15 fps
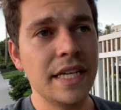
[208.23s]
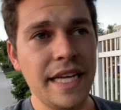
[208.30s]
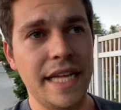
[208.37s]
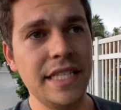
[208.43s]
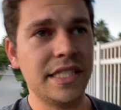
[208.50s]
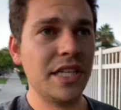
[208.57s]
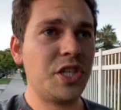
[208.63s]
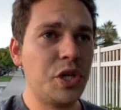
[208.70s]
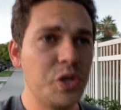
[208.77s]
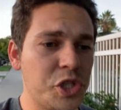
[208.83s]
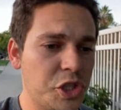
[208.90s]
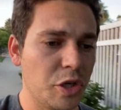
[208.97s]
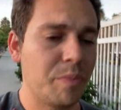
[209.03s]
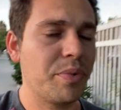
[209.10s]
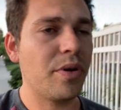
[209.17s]

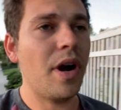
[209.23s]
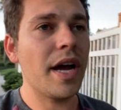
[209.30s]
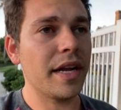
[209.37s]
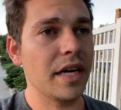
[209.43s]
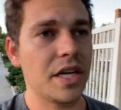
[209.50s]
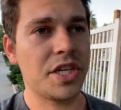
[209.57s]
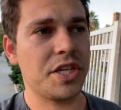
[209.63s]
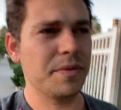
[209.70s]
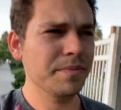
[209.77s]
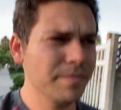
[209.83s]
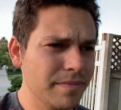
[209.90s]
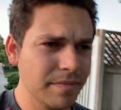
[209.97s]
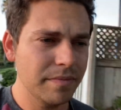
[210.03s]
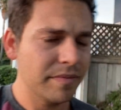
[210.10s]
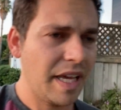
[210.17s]
institutional products
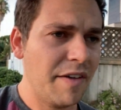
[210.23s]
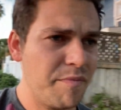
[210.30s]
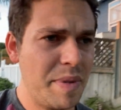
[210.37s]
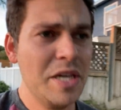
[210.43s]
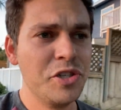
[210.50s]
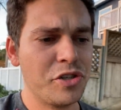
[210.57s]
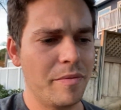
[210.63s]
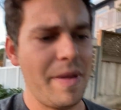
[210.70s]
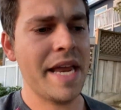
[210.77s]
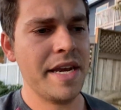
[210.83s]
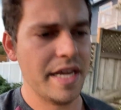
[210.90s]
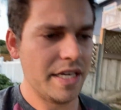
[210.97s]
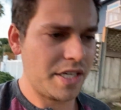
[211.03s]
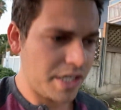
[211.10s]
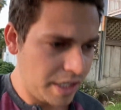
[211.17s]
have been
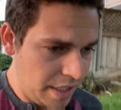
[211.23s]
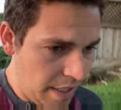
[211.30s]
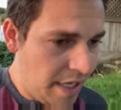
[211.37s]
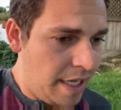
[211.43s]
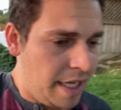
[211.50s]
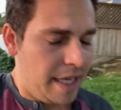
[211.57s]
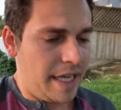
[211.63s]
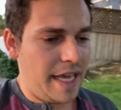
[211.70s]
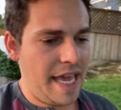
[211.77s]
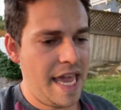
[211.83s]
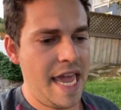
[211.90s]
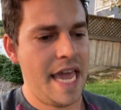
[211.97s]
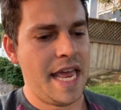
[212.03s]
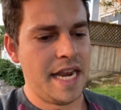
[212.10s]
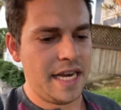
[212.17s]
tremendous.
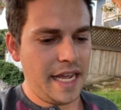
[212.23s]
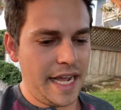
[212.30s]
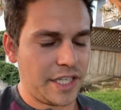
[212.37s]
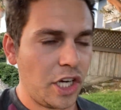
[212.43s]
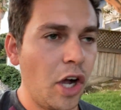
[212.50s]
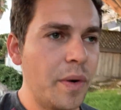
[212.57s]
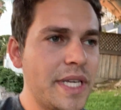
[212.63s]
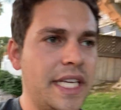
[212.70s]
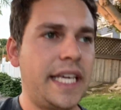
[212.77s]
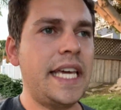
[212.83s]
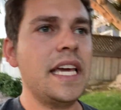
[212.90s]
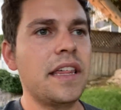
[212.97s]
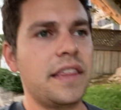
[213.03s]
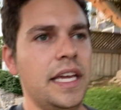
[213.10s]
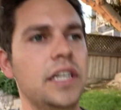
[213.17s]
And it's always a
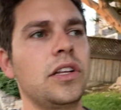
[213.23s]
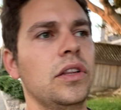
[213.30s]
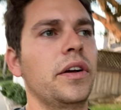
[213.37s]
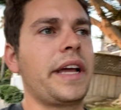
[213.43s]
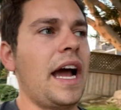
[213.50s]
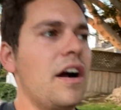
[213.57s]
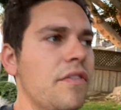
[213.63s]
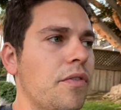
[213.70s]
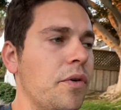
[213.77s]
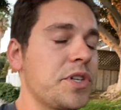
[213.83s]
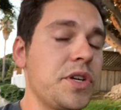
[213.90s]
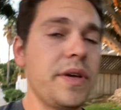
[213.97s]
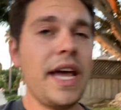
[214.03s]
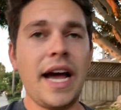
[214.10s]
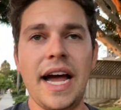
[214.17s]
key thing to look out for. So
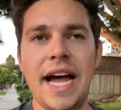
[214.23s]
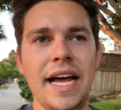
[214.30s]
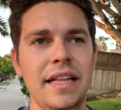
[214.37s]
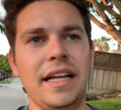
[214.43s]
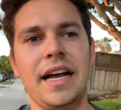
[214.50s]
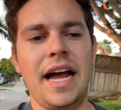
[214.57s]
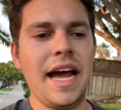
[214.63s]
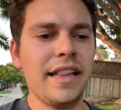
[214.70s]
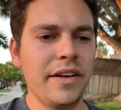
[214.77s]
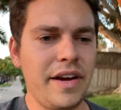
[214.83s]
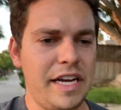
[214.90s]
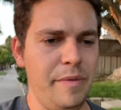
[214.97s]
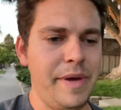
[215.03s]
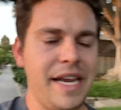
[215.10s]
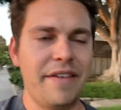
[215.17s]
yeah, I highly
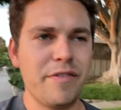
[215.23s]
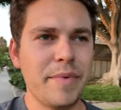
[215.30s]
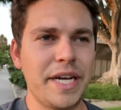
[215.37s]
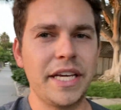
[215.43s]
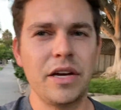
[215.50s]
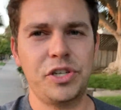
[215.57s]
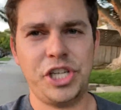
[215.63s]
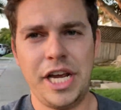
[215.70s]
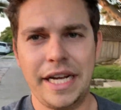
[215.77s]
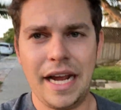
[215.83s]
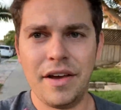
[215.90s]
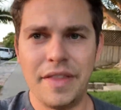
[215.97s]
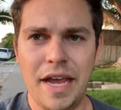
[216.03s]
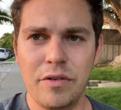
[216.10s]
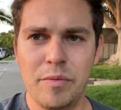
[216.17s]
recommend everybody go check
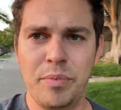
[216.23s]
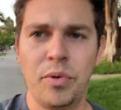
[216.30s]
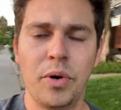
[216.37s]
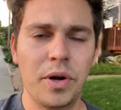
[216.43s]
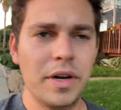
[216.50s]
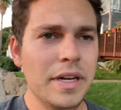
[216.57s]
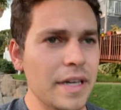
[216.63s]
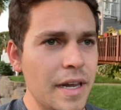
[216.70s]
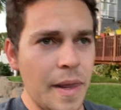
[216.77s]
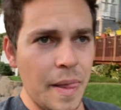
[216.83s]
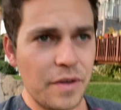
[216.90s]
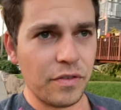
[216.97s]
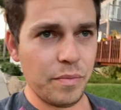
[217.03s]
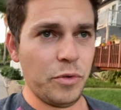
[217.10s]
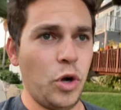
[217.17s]
out that report
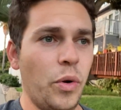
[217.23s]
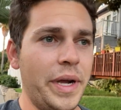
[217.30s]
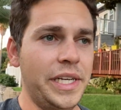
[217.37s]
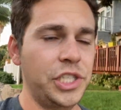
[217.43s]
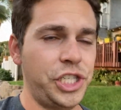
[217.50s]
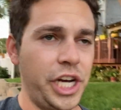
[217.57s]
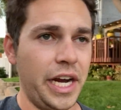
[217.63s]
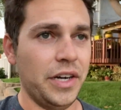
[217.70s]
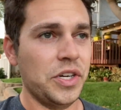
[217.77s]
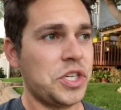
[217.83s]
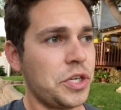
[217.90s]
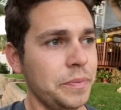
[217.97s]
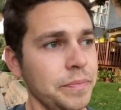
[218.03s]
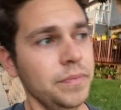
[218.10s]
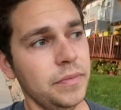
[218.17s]
from
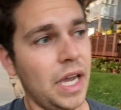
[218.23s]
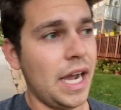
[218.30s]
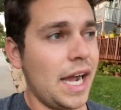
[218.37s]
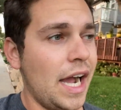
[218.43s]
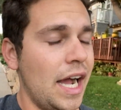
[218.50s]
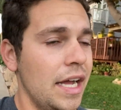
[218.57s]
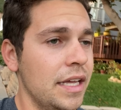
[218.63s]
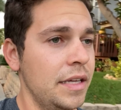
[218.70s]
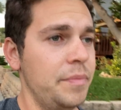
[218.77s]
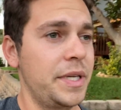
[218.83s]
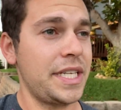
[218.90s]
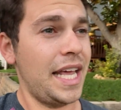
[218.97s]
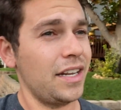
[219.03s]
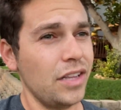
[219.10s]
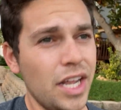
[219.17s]
CoinShares because it
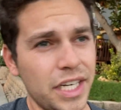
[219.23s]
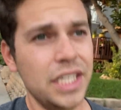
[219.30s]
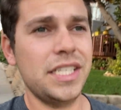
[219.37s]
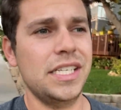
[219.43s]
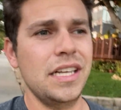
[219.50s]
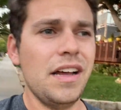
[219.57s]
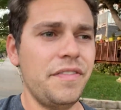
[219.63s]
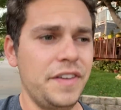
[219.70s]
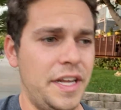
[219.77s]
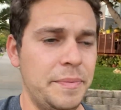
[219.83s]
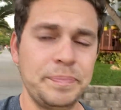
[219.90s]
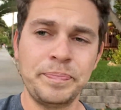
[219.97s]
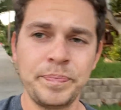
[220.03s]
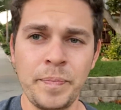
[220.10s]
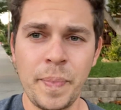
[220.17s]
had a lot of good stuff in it.
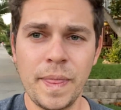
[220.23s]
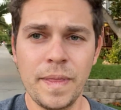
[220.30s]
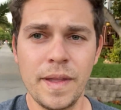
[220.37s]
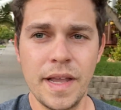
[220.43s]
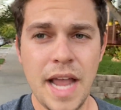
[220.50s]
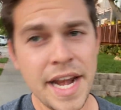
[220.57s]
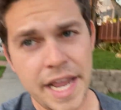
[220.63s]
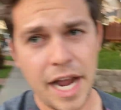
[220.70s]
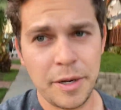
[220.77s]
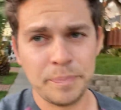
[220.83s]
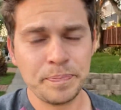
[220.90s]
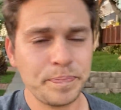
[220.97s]
Anyhow,